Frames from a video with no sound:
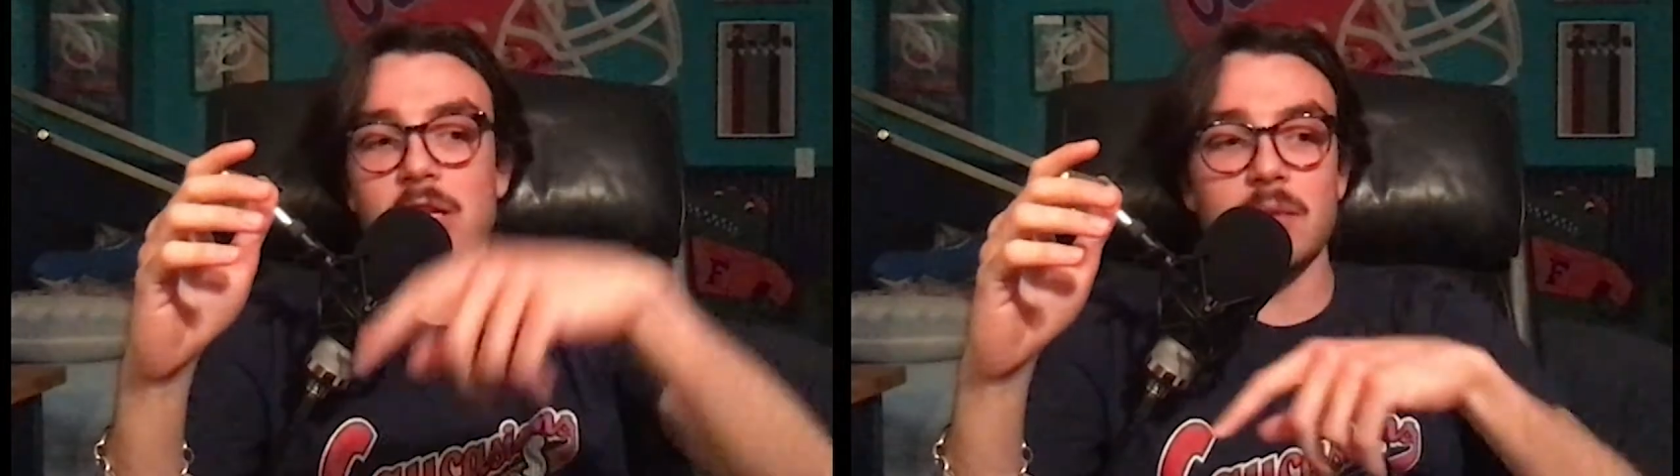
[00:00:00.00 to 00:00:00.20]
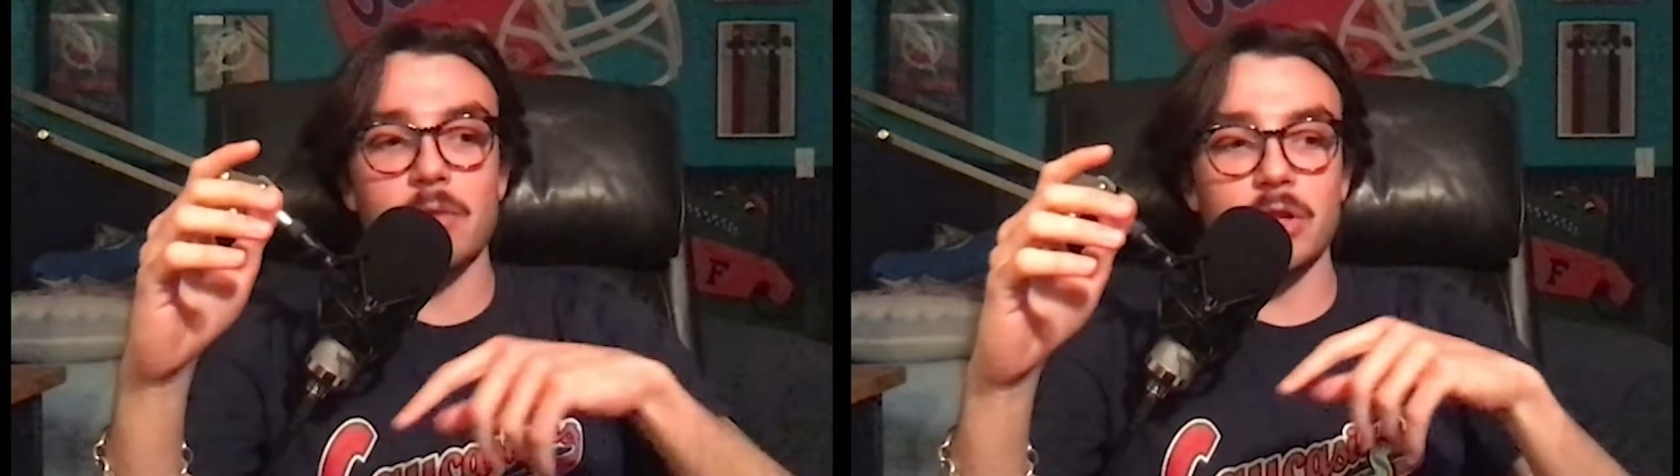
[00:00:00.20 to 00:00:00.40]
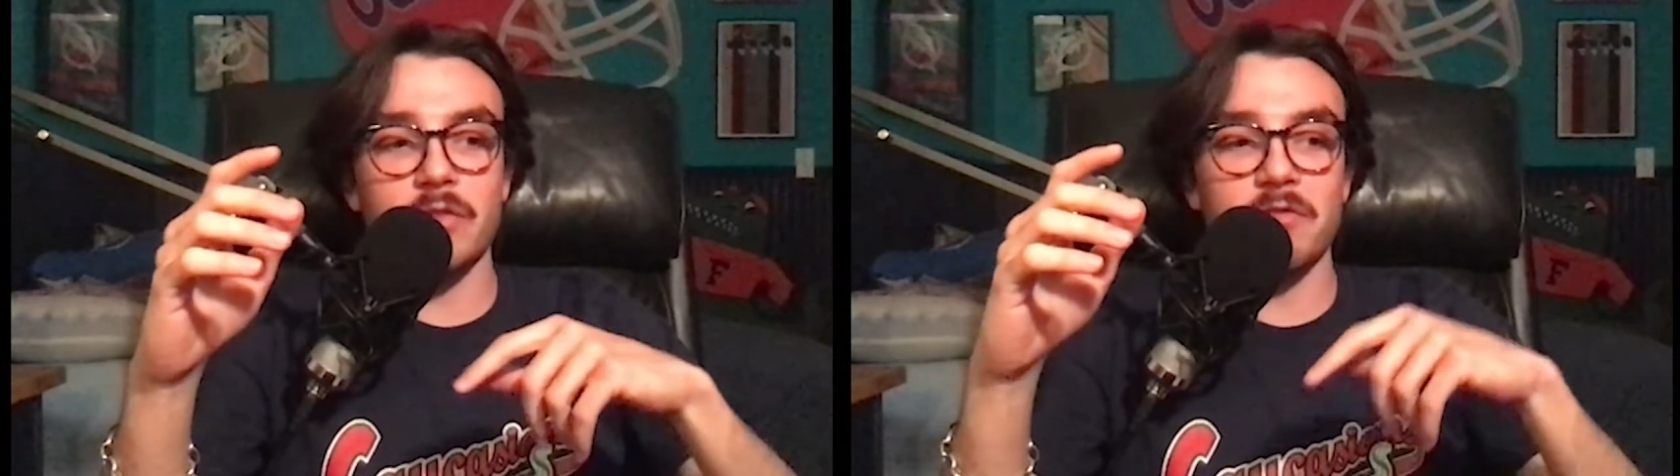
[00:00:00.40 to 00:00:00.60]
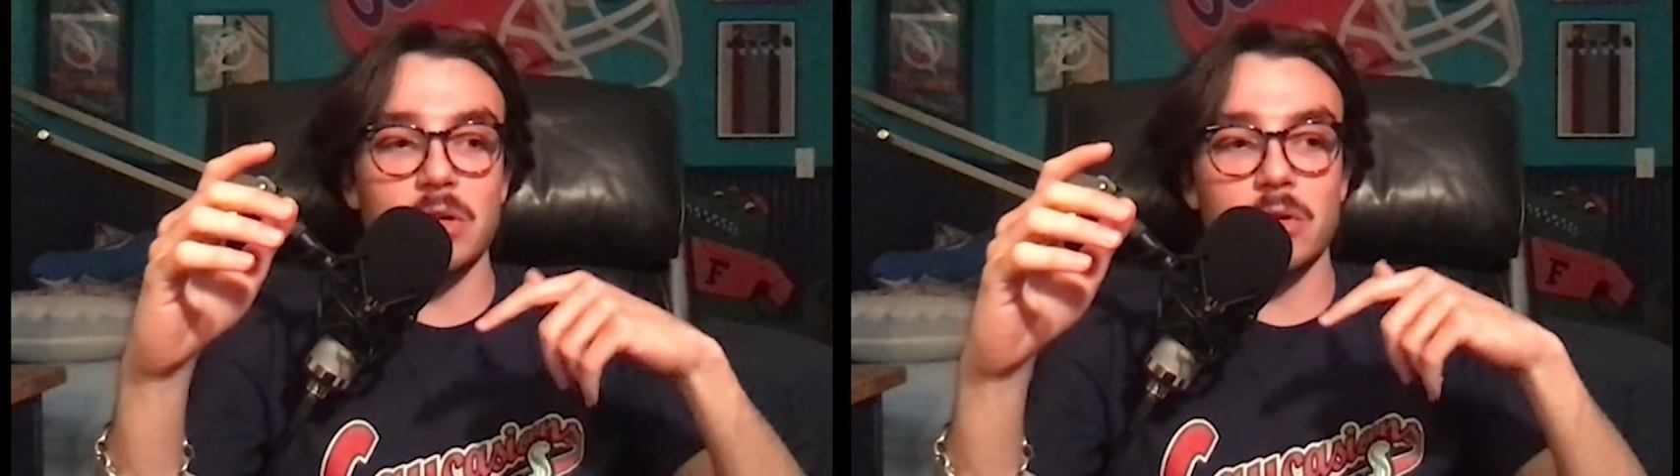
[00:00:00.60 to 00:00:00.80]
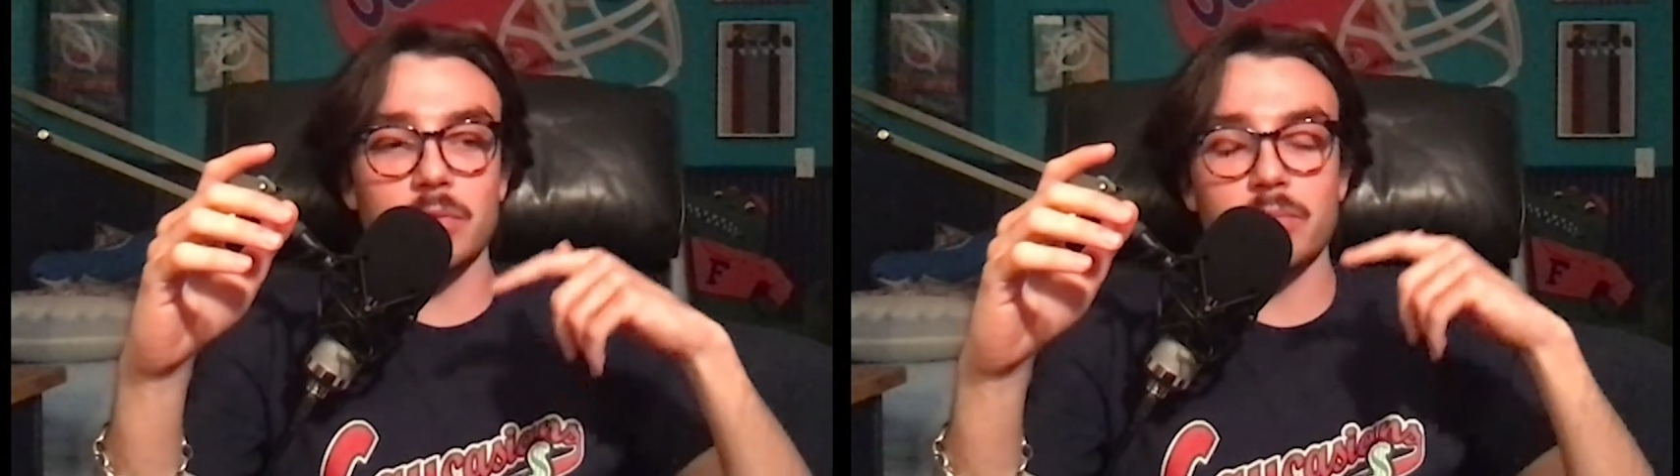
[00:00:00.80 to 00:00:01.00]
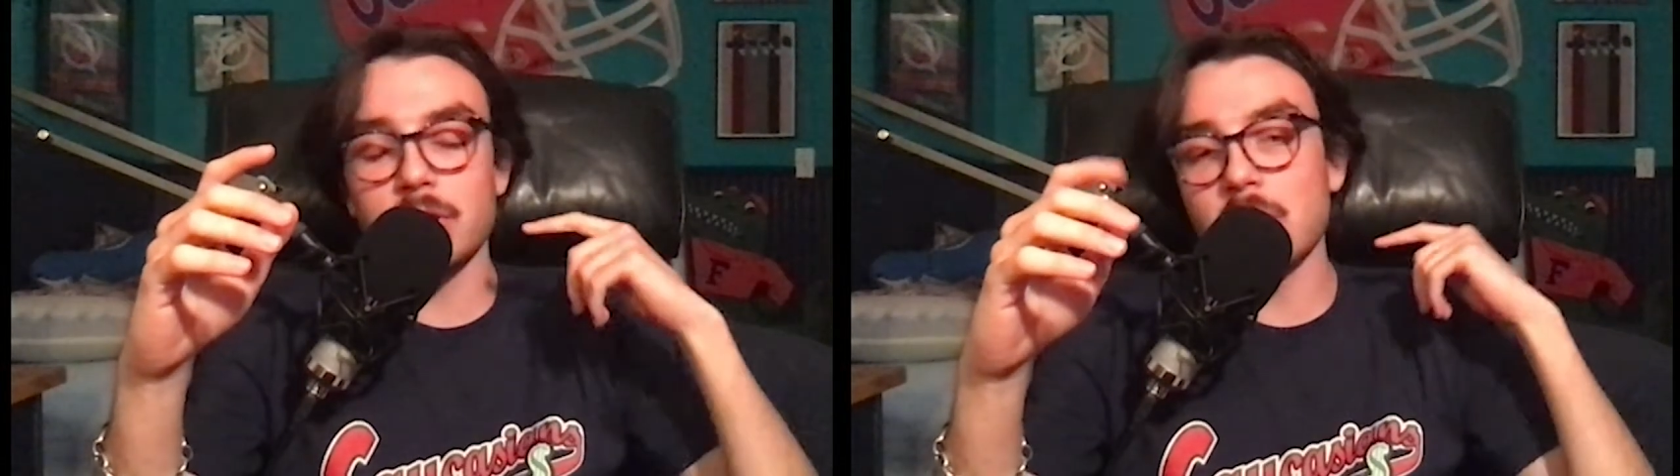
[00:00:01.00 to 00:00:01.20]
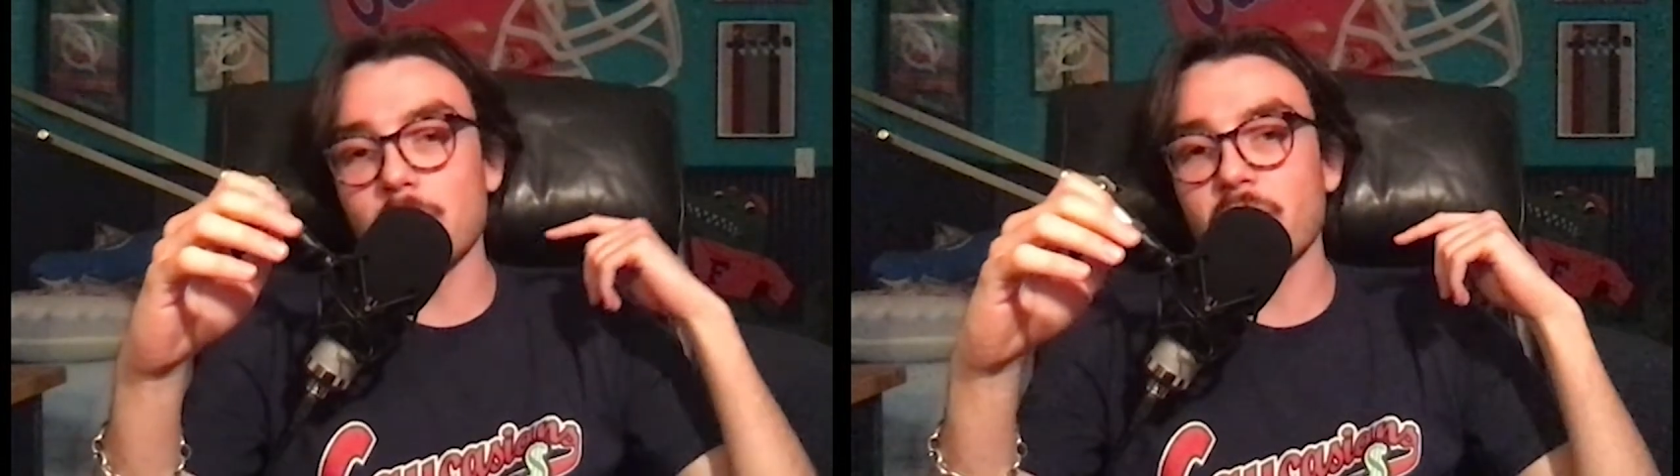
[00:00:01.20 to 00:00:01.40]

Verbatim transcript: them on the field with their